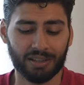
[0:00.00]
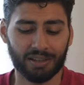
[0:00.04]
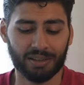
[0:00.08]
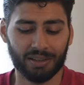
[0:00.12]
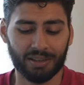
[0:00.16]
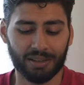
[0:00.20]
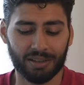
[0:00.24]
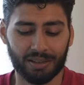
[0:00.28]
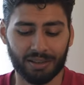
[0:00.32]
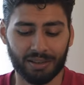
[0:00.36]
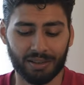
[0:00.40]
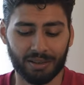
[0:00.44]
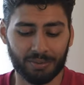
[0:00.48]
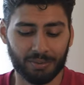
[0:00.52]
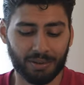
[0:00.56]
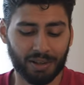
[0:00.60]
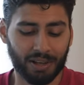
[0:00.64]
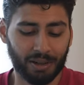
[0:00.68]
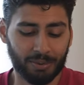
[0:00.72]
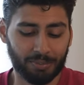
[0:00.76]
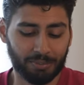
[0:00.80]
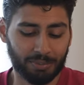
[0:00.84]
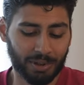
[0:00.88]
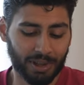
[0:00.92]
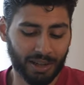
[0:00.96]
the, the
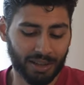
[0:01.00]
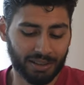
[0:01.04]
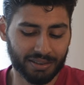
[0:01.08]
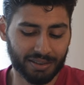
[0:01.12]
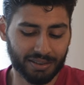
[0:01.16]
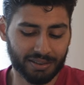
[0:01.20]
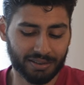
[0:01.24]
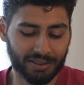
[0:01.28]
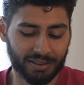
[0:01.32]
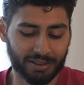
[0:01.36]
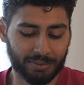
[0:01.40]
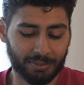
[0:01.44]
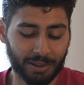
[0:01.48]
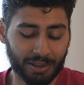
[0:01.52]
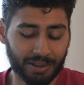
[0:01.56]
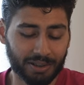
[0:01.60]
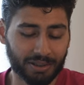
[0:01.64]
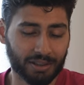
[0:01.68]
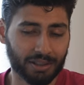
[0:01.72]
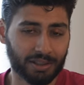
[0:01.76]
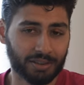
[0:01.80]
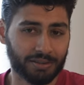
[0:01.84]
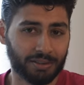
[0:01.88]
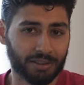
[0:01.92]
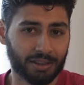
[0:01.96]
process,
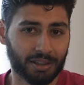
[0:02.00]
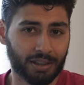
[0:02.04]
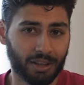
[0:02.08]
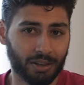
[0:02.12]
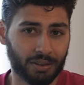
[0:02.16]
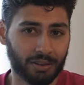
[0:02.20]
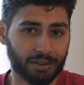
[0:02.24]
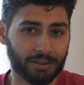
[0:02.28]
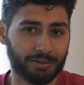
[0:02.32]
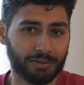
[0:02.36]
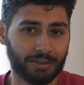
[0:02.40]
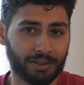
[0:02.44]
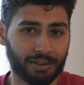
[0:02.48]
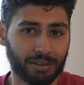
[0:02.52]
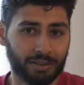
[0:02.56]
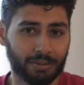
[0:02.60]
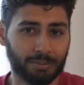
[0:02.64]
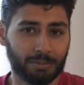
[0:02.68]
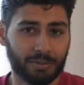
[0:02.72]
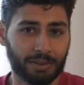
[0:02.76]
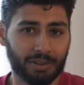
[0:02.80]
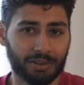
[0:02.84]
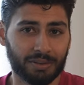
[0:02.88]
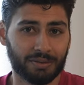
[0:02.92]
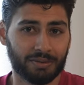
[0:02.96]
especially for color
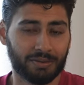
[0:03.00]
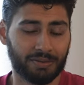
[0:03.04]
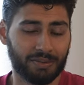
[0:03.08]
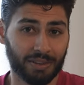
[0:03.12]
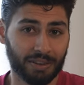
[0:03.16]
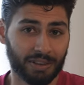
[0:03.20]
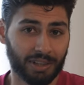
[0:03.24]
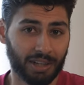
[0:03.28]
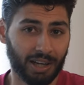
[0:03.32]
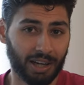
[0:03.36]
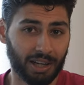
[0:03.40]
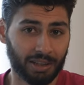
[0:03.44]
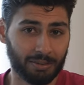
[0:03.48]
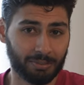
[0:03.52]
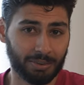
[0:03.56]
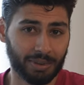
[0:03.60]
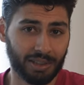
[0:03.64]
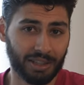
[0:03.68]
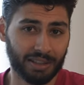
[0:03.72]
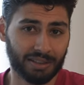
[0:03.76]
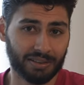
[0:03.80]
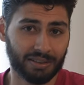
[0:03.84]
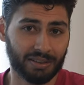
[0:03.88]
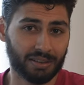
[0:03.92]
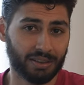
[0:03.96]
film, is very
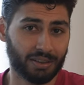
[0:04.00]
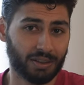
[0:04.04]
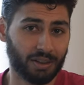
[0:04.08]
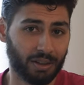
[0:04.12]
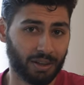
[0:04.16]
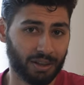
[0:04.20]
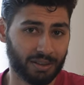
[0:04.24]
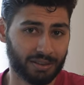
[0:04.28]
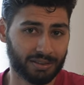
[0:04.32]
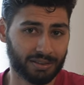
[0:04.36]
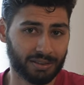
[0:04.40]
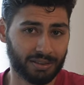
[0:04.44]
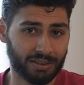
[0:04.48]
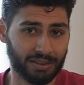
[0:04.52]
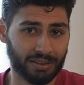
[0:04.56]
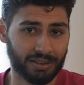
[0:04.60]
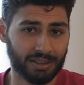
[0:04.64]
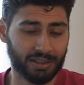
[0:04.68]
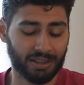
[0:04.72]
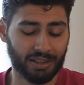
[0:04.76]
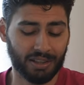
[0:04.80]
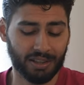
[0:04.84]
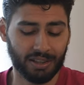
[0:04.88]
complex and costly.